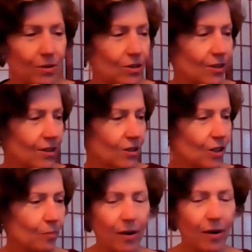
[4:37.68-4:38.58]
we're just going to
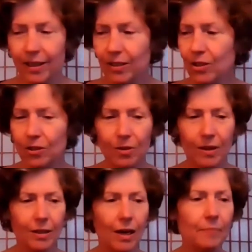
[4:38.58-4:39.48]
jump right into
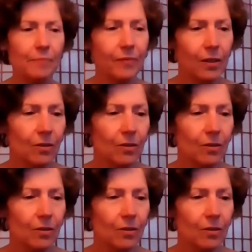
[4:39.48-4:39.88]
it. Um,